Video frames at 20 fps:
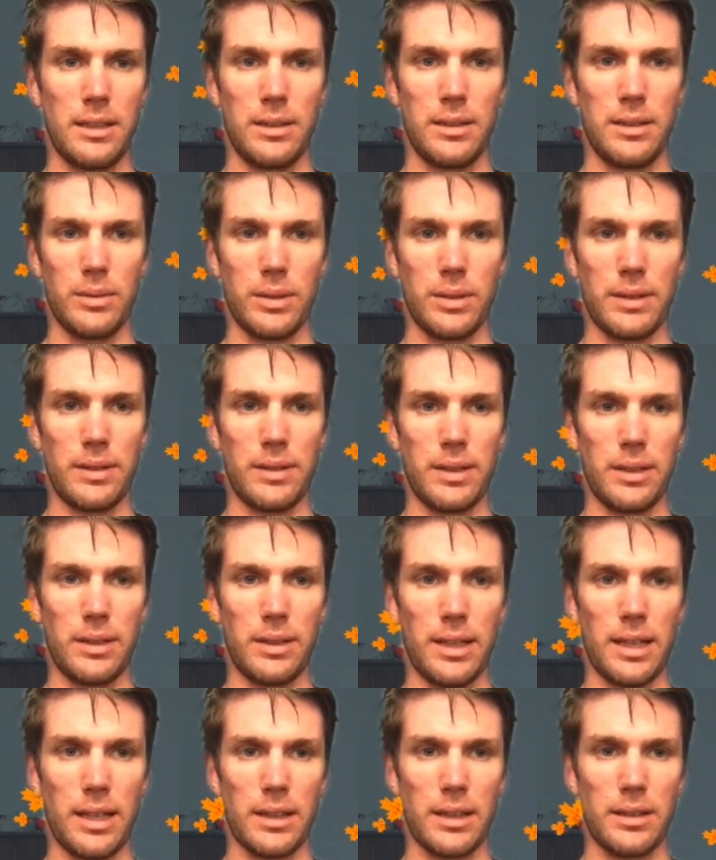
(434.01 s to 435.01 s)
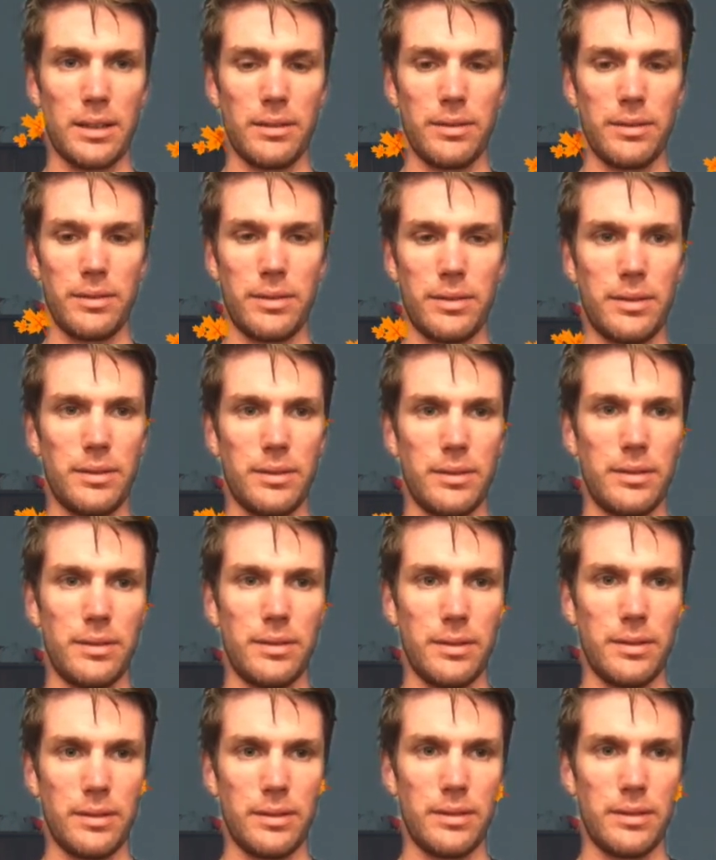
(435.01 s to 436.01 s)
Give it a length of
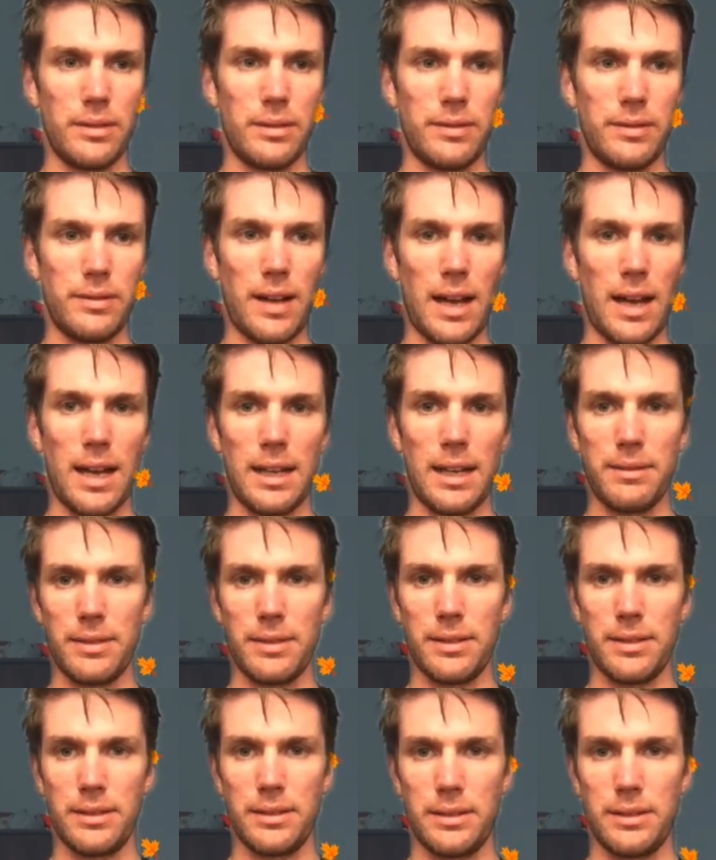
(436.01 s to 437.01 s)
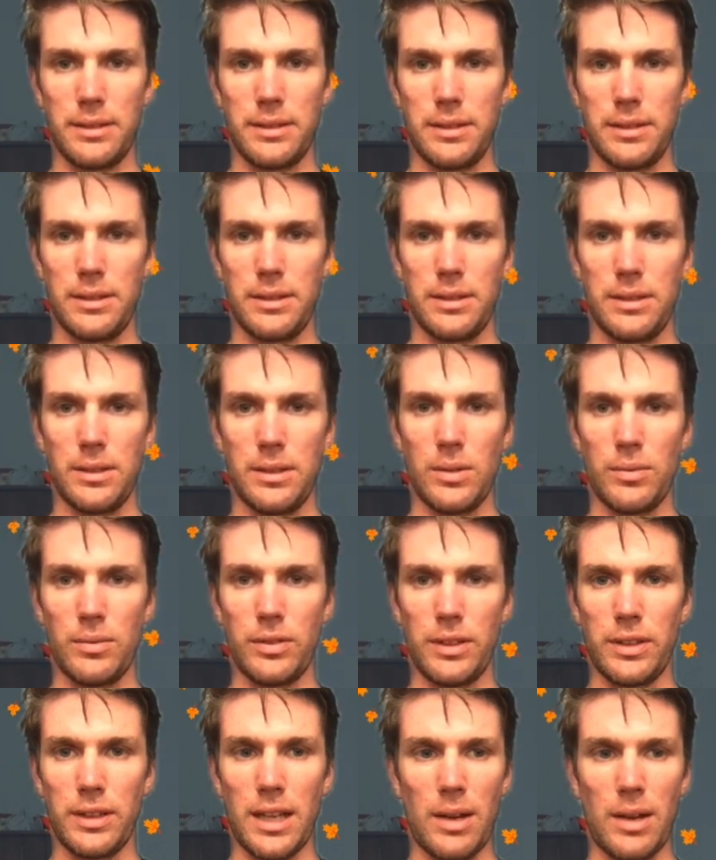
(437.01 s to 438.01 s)
5. Hopefully
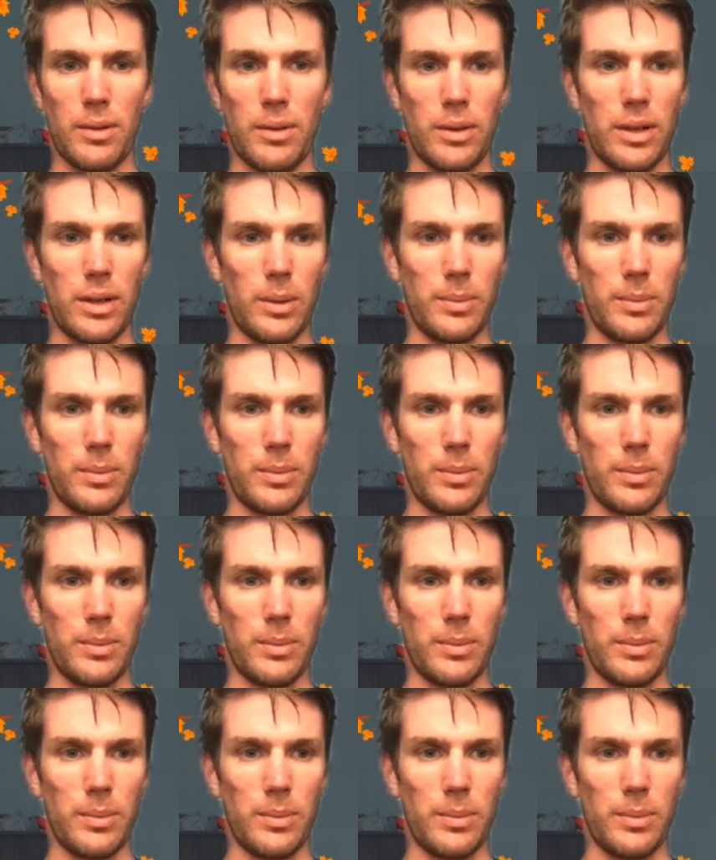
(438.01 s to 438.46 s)
that will help.